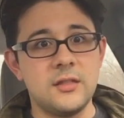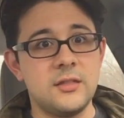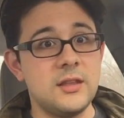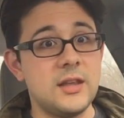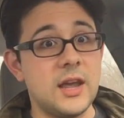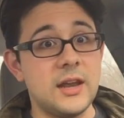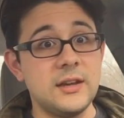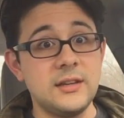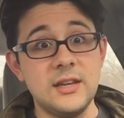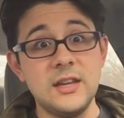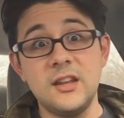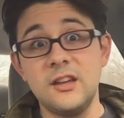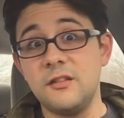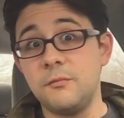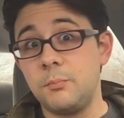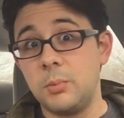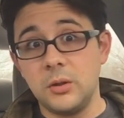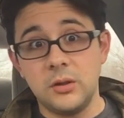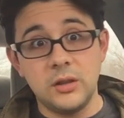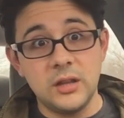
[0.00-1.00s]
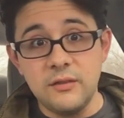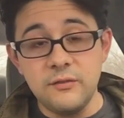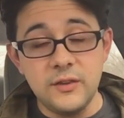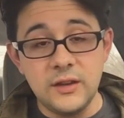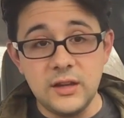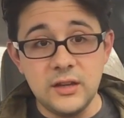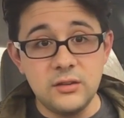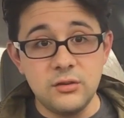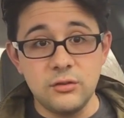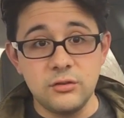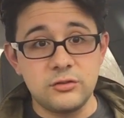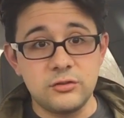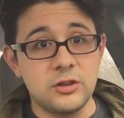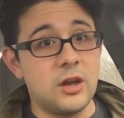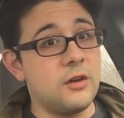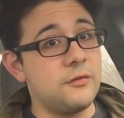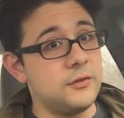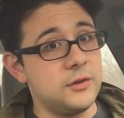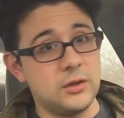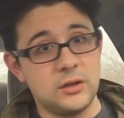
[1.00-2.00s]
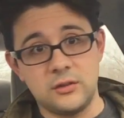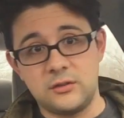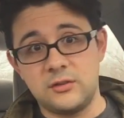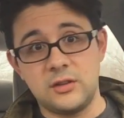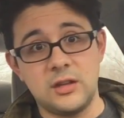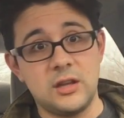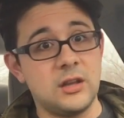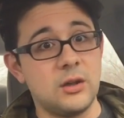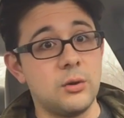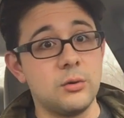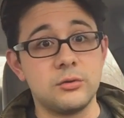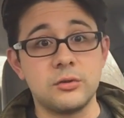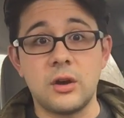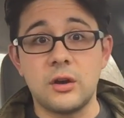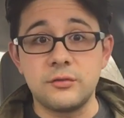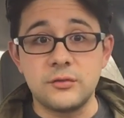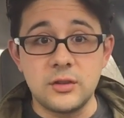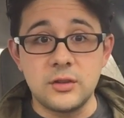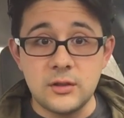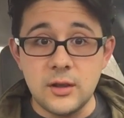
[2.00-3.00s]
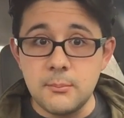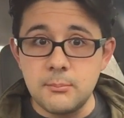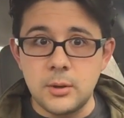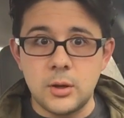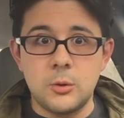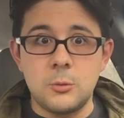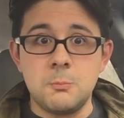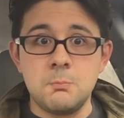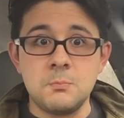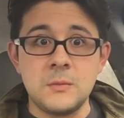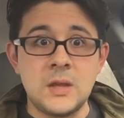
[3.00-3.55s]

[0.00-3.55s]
The idea of believing in yourself, you could say, goes off to Dumbo.